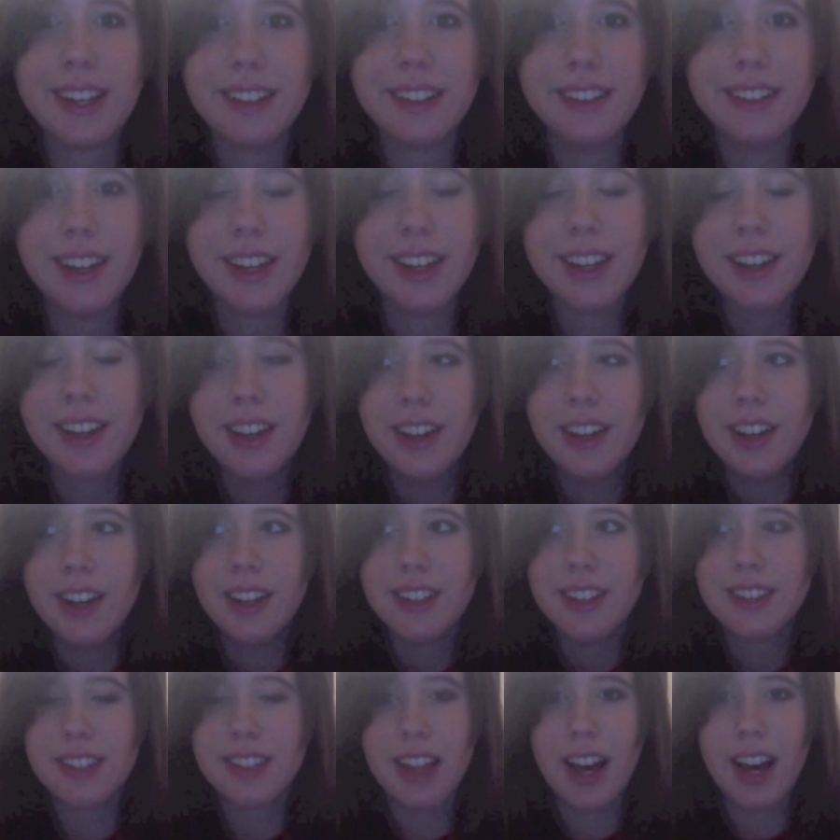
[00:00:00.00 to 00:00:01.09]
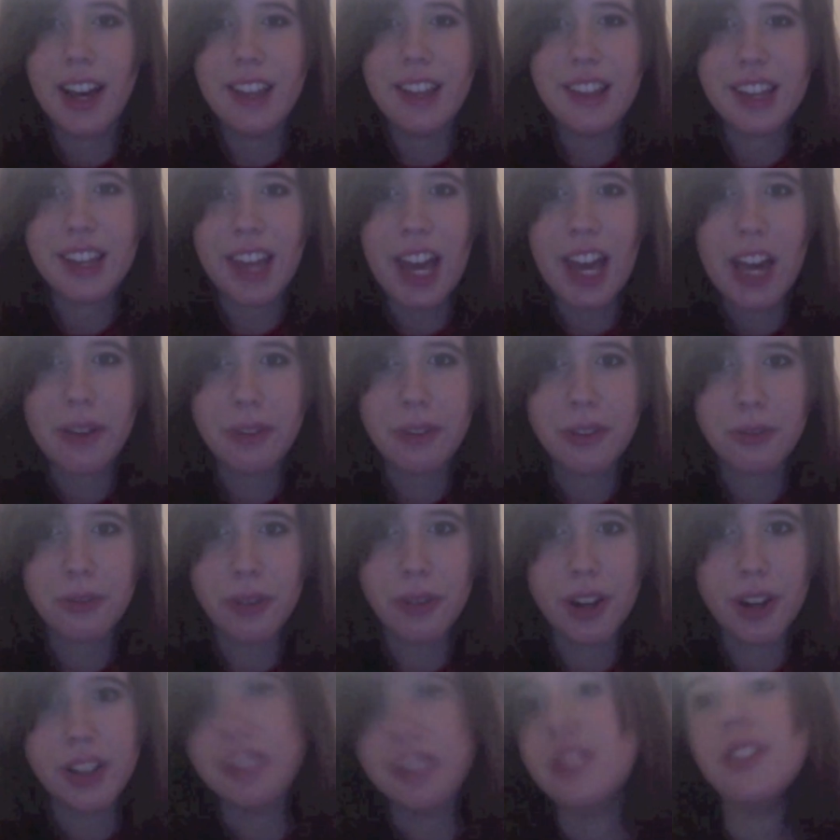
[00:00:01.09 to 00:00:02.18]
like Sly and the gang would
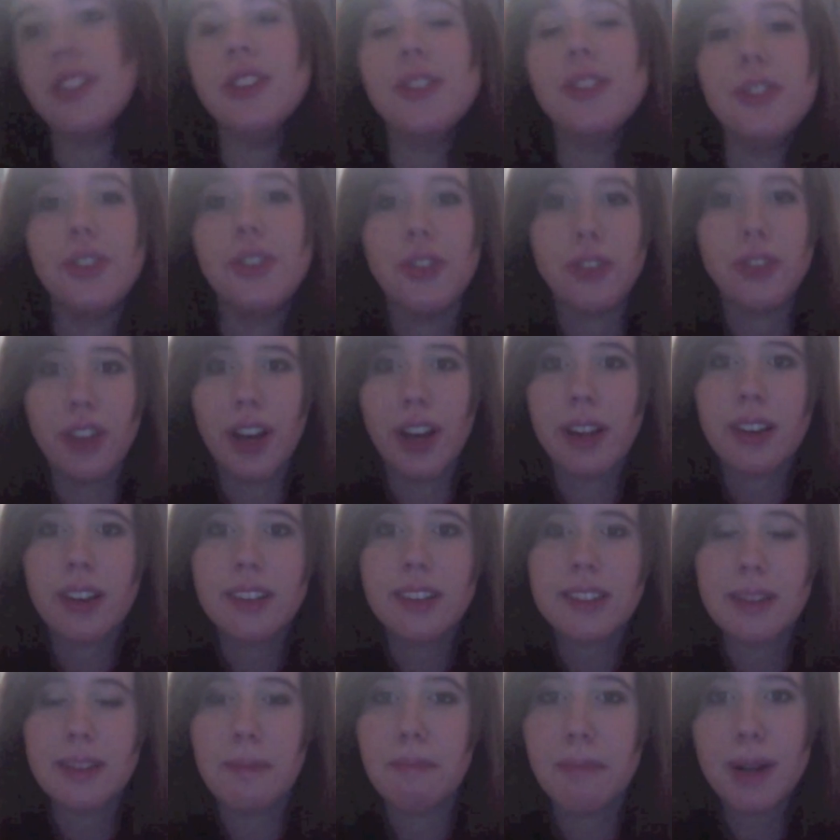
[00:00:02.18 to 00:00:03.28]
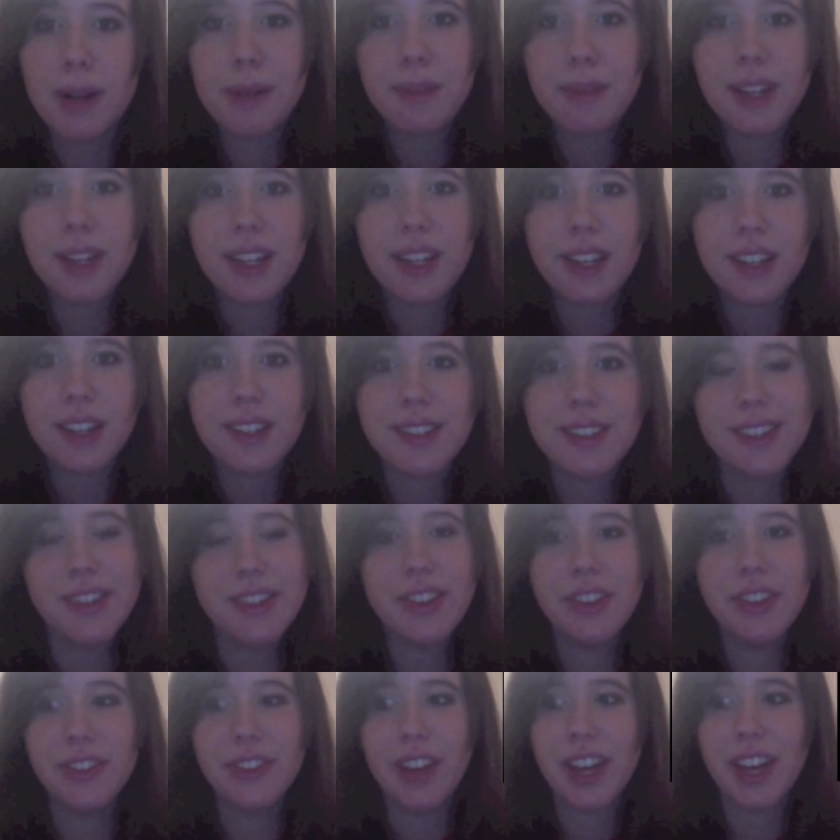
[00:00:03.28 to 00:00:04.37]
run into like some mummies and
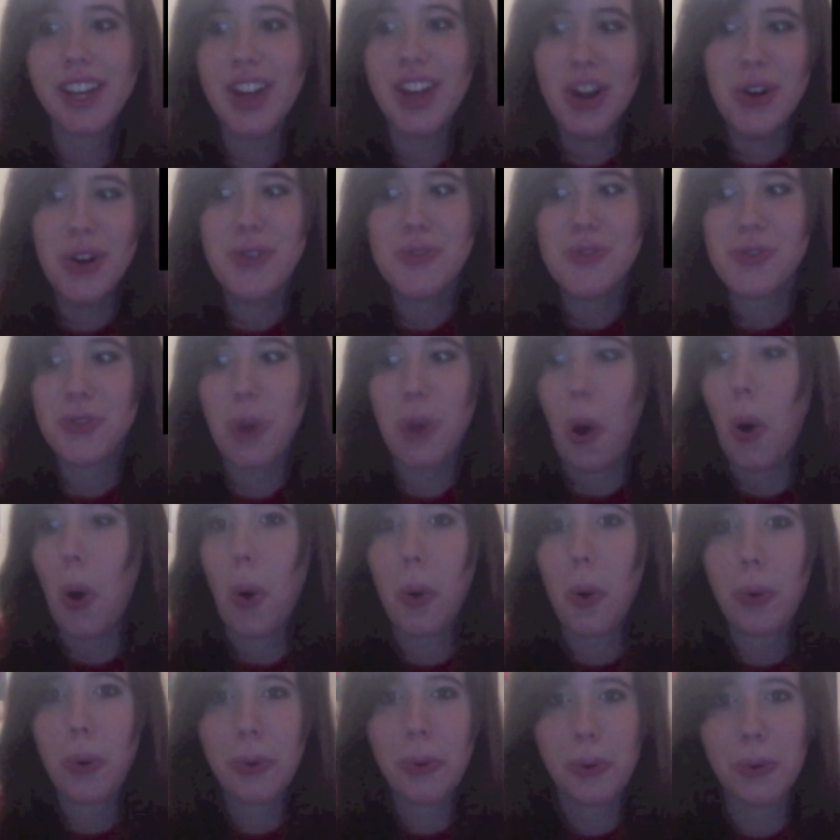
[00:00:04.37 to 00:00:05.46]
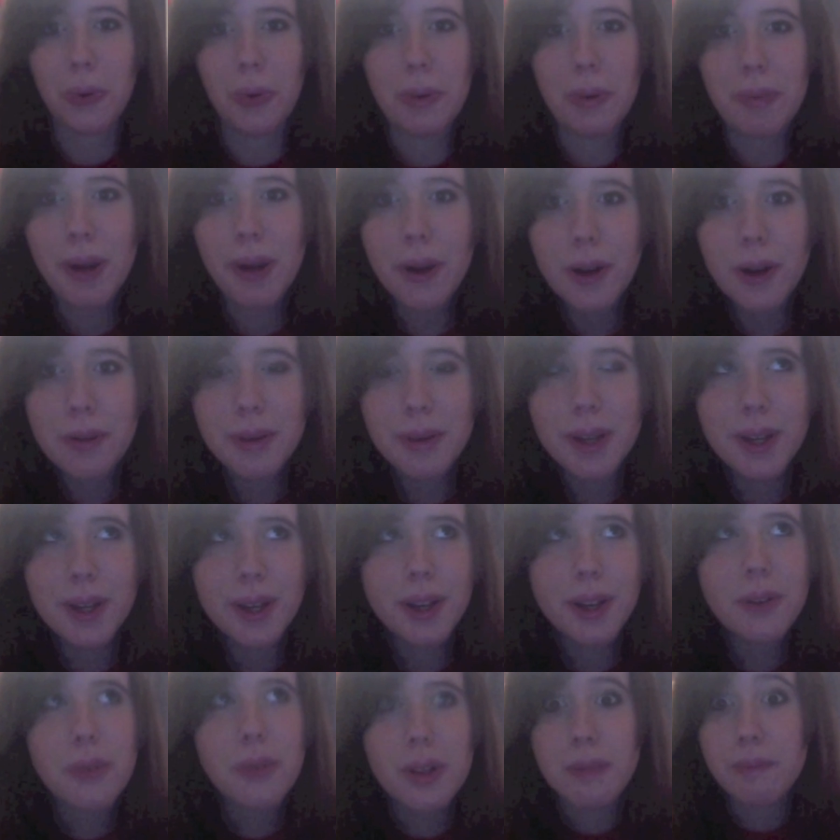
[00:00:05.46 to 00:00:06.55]
then like go through a
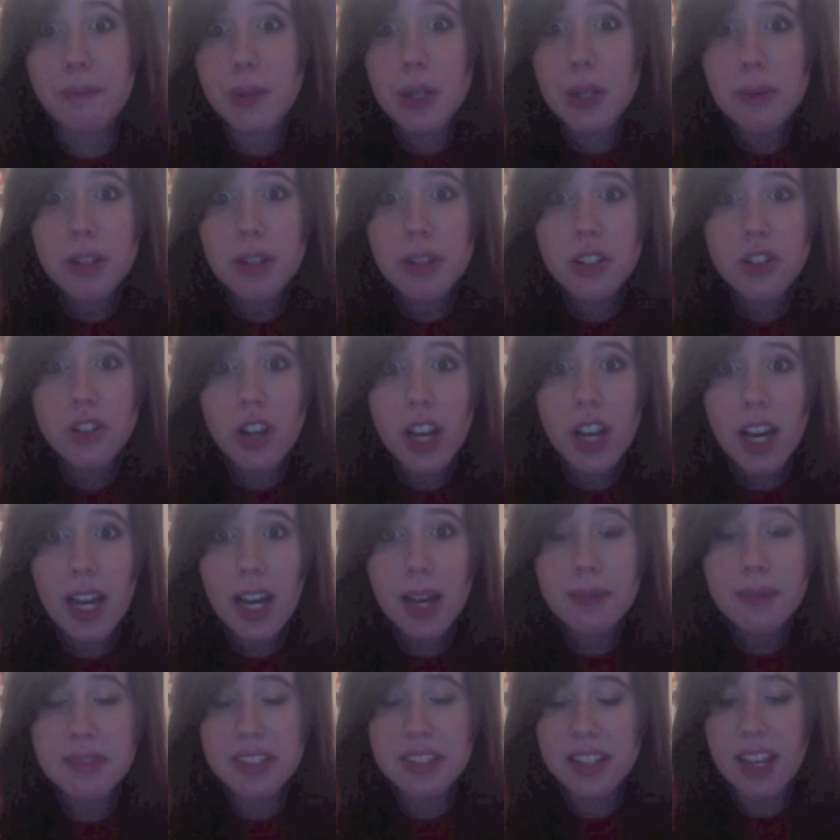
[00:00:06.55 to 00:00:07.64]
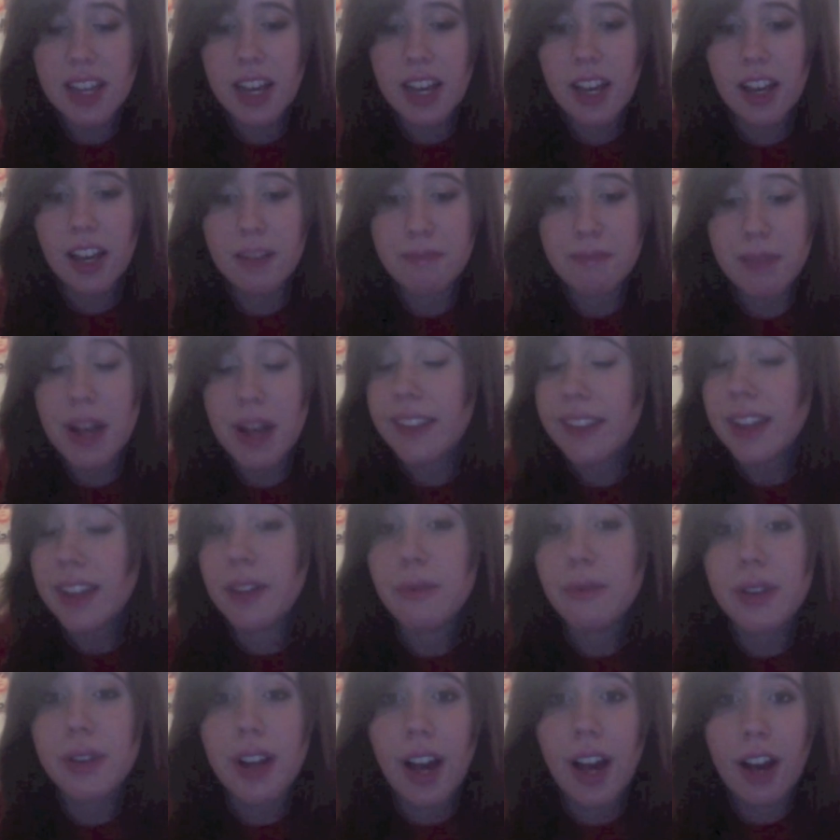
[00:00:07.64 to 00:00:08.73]
pyramid with booby traps, and Bentley
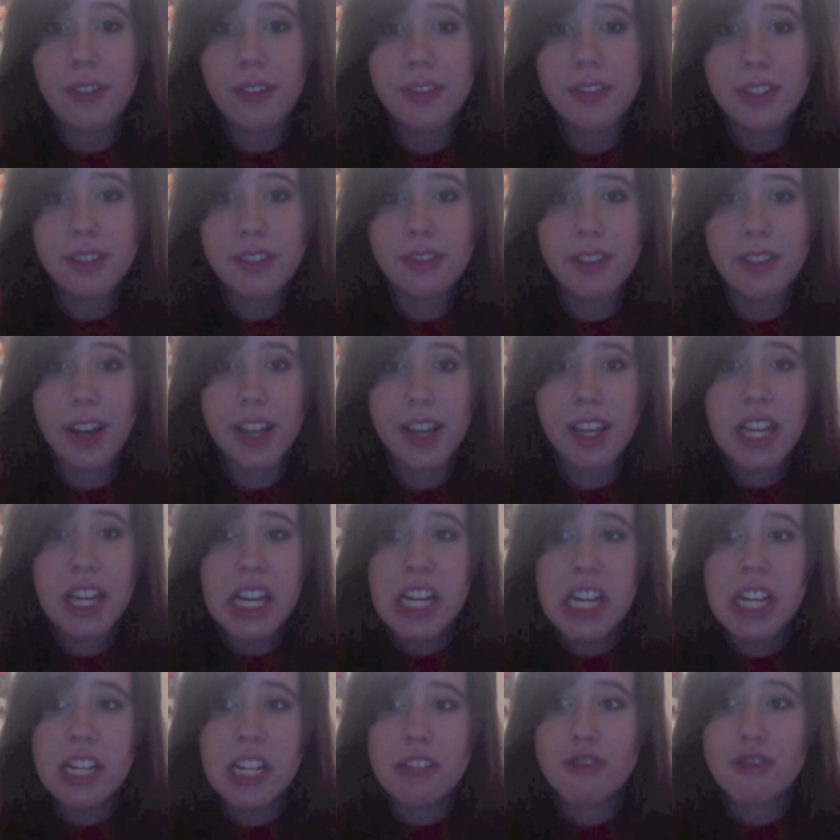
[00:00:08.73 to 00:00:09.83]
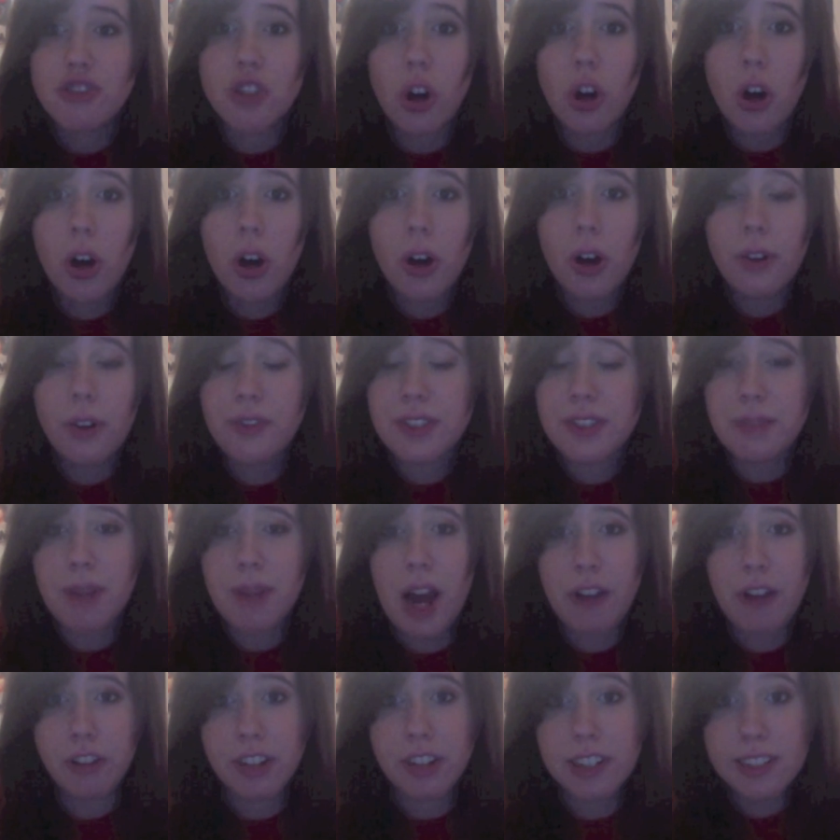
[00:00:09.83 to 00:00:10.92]
would have to like solve some
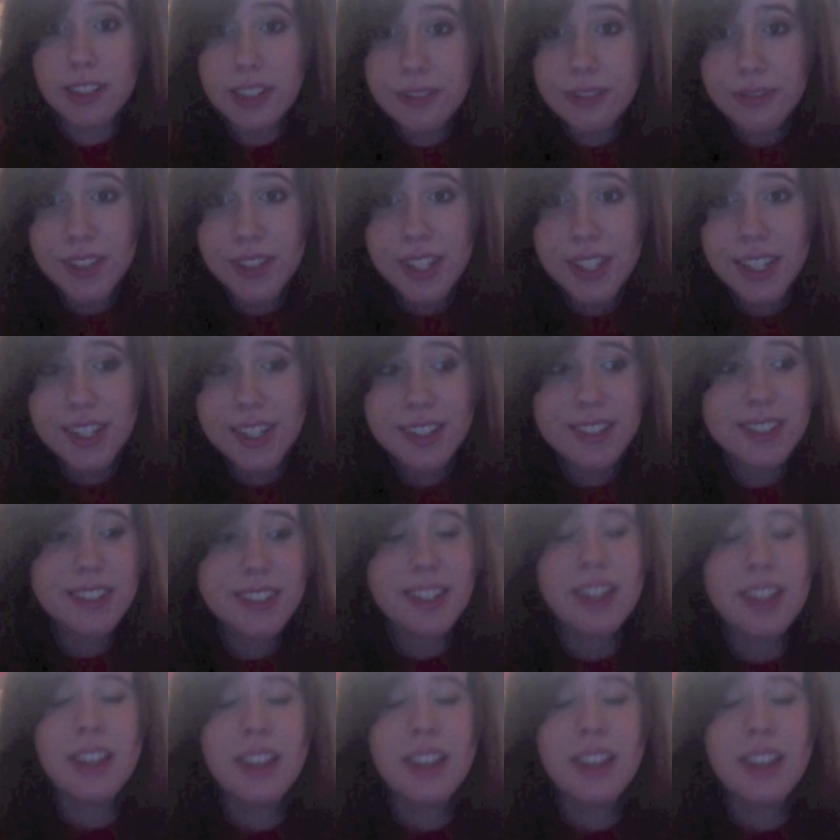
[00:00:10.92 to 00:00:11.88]
hieroglyphics.